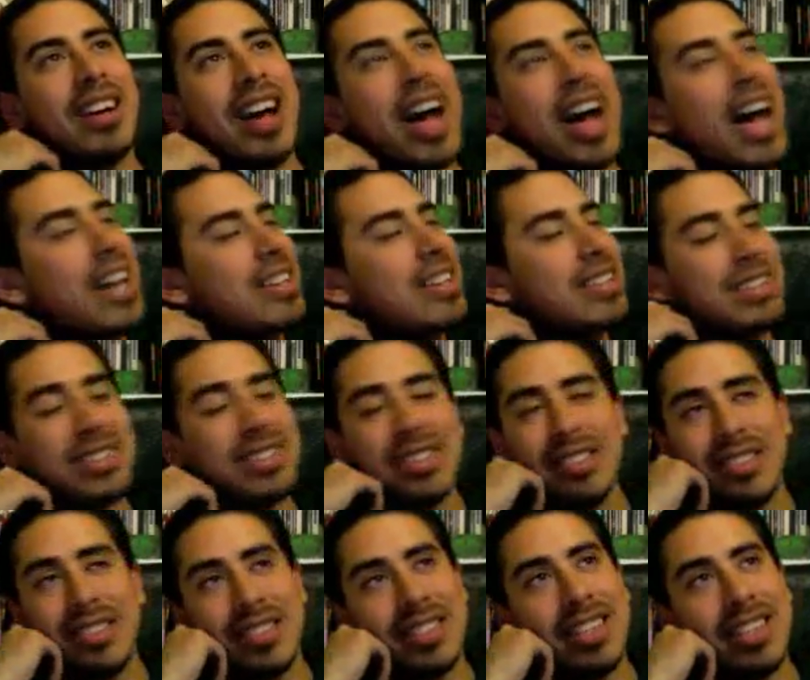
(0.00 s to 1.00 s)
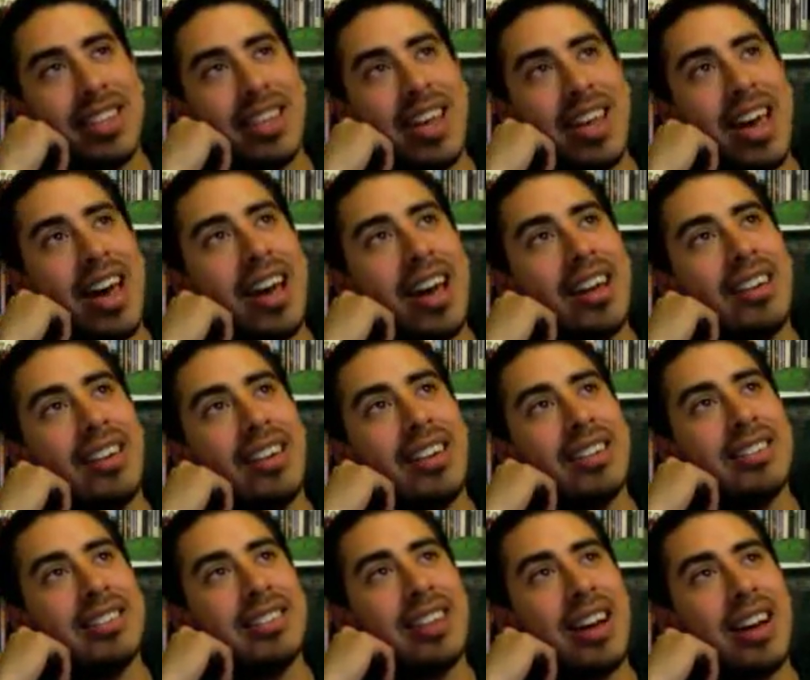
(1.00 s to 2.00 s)
I just don't see that.
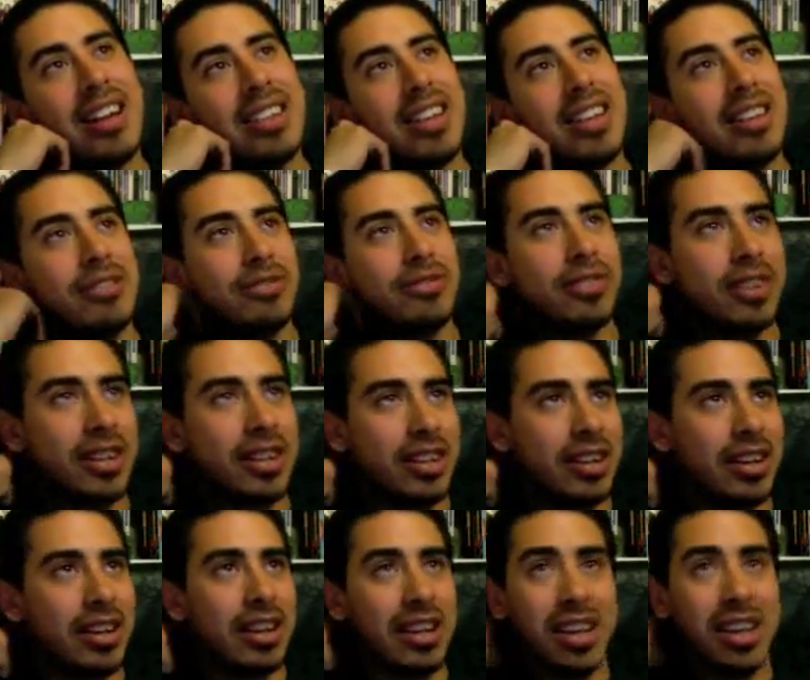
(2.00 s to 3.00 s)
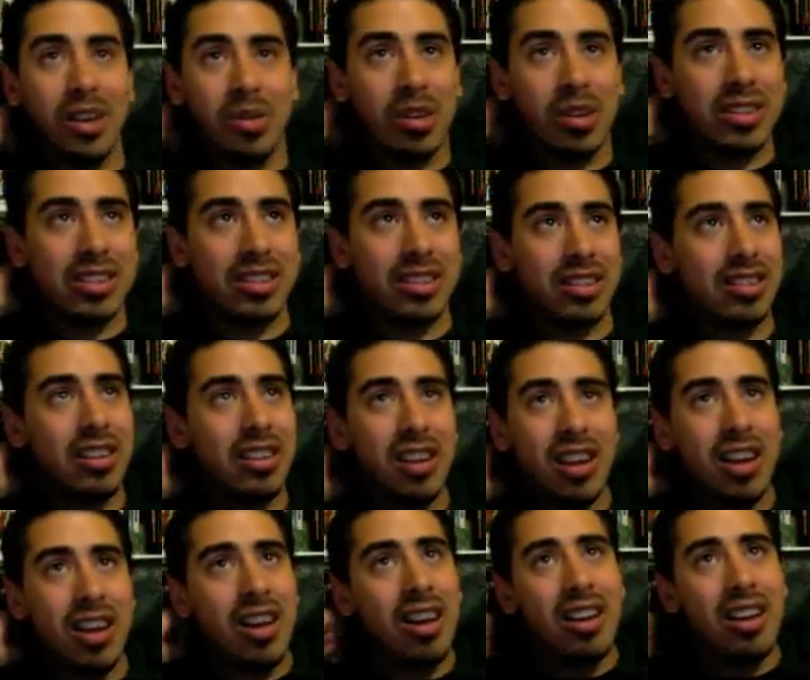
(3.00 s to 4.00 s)
It's not that funny. And he wasn't
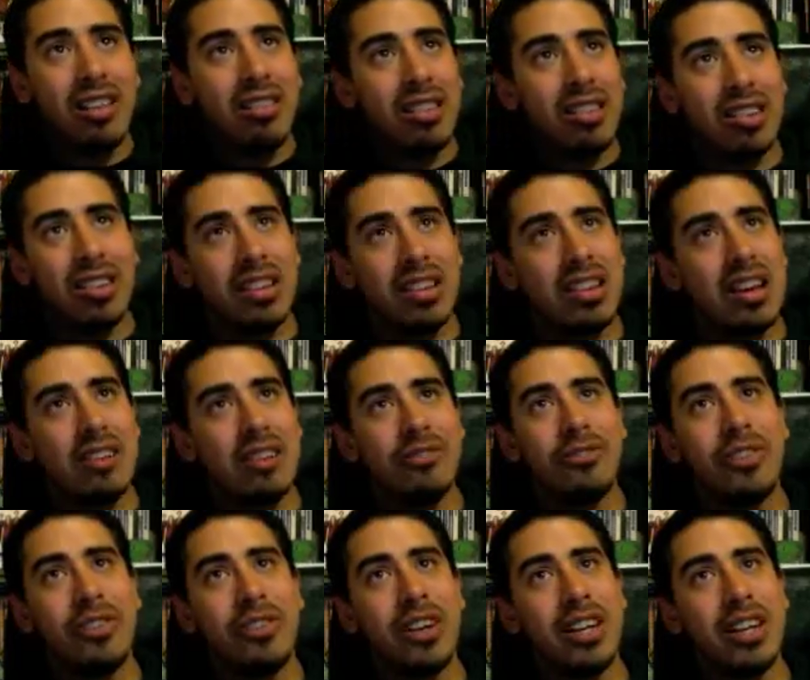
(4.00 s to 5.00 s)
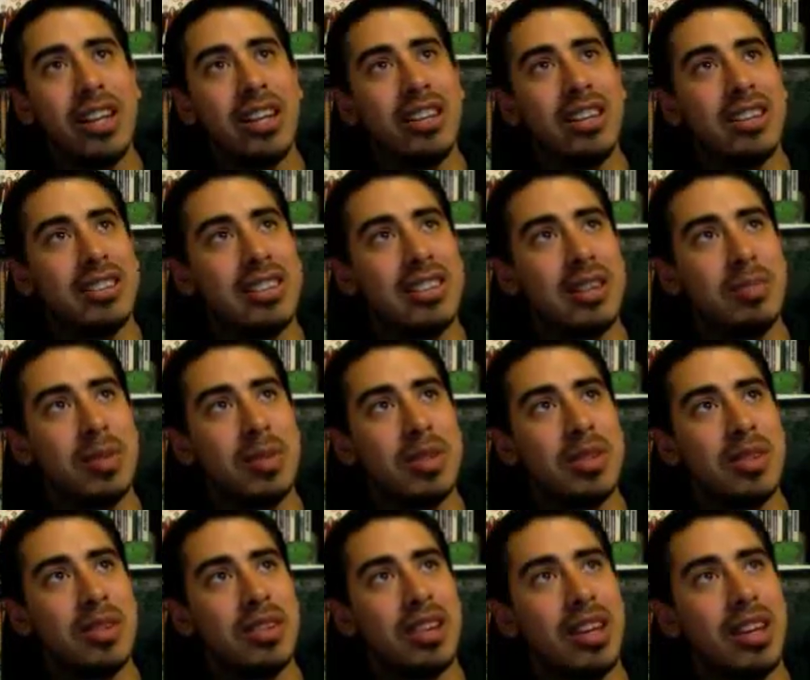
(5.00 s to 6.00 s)
really that funny in this
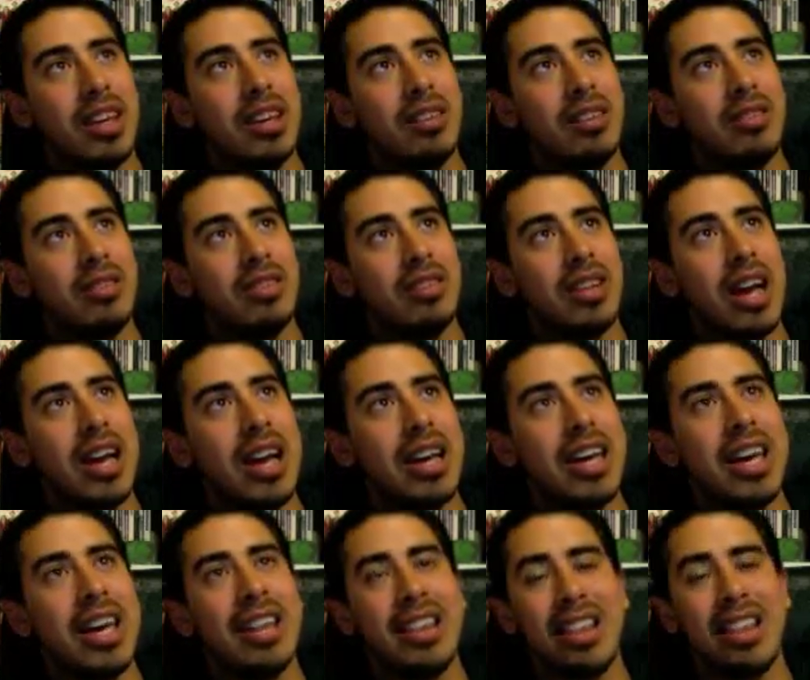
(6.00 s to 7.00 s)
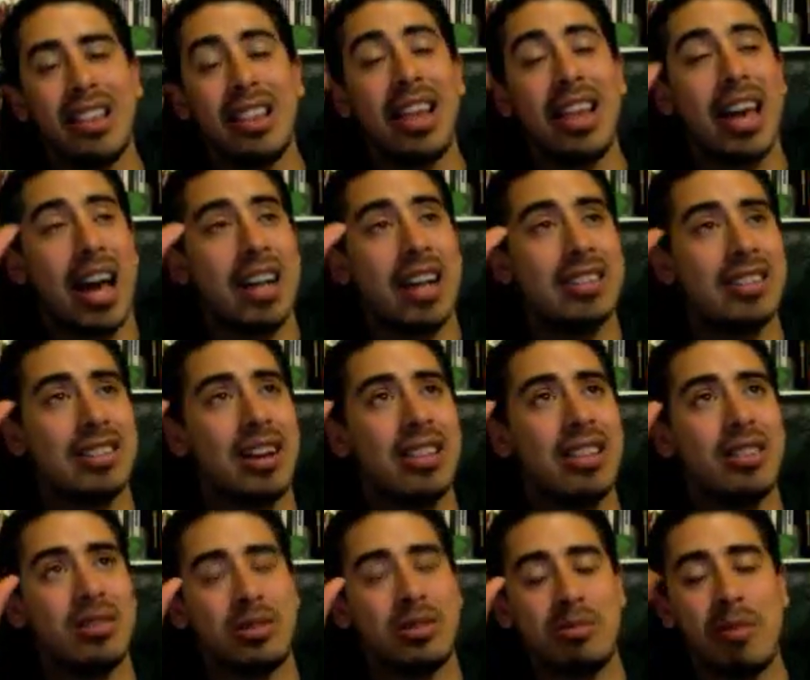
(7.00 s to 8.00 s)
episode. Like he was, I get that. Like I saw
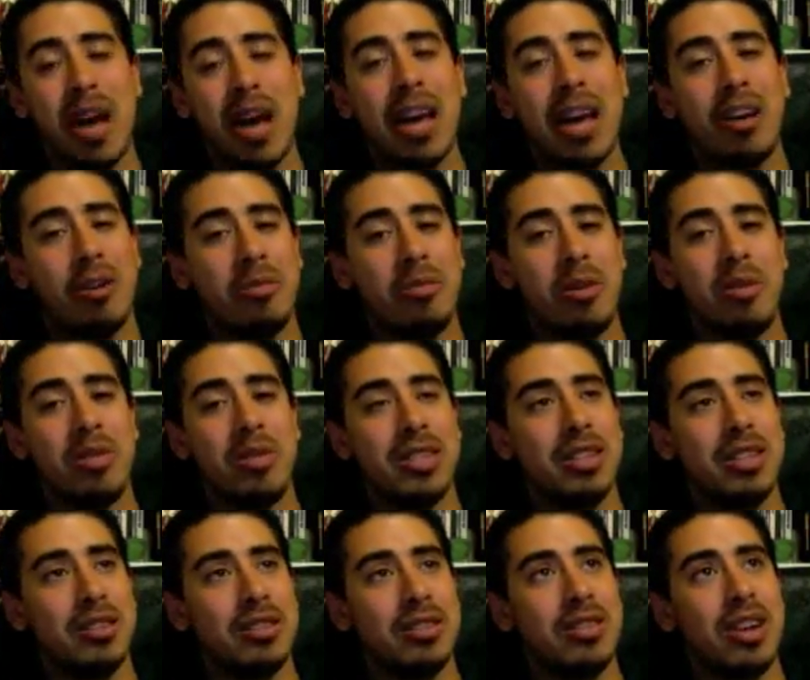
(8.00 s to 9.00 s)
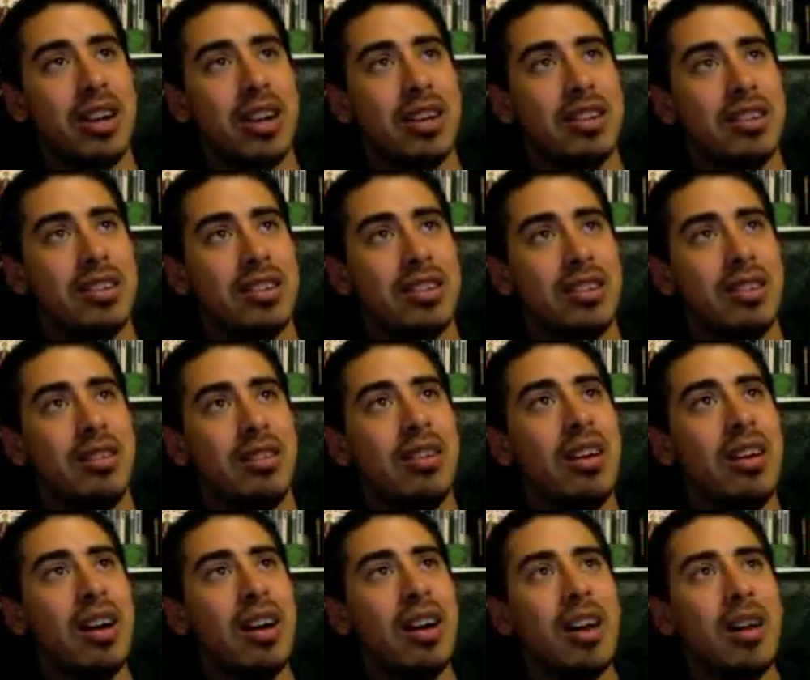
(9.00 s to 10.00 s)
those Michael moments he was trying to do,
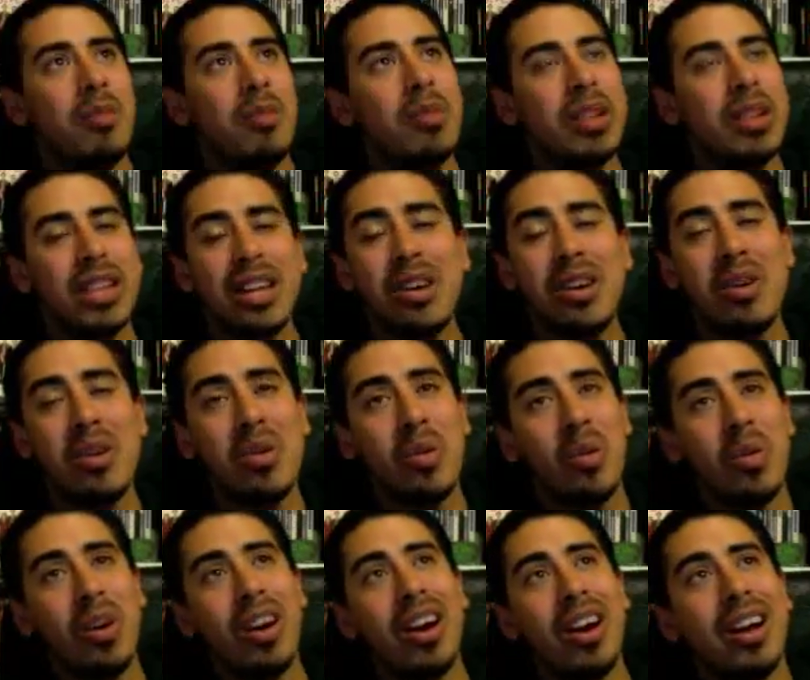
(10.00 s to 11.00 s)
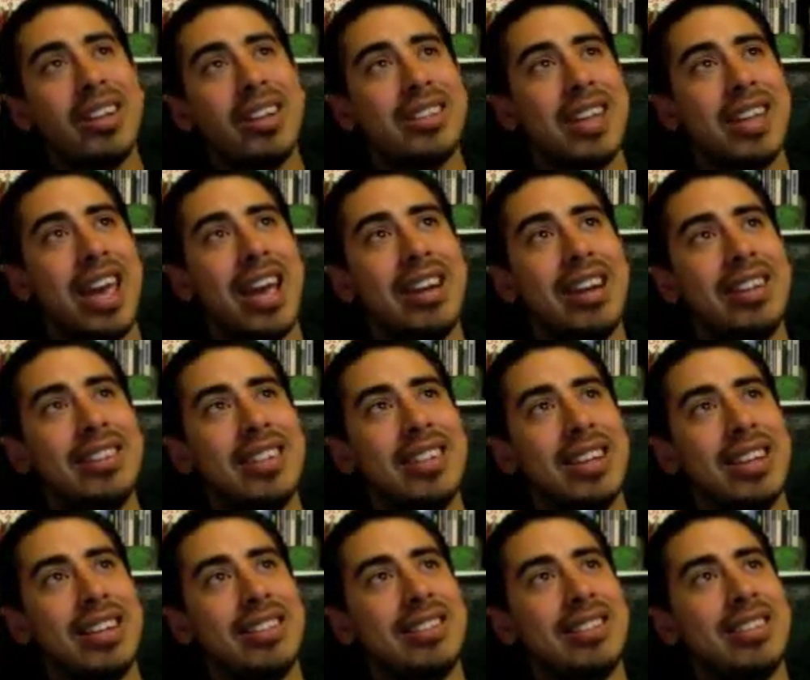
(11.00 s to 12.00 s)
but they don't work because Andy's
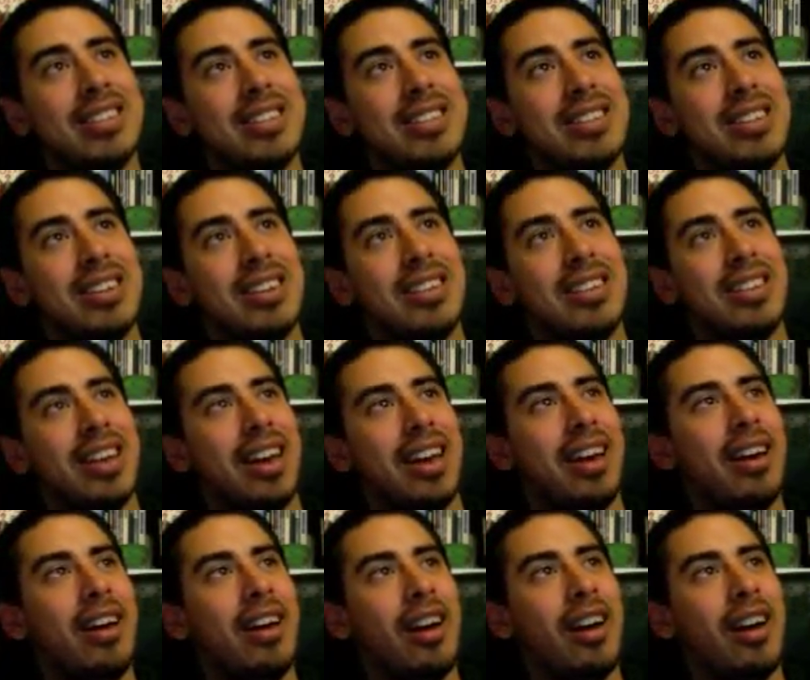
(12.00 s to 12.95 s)
like such an like.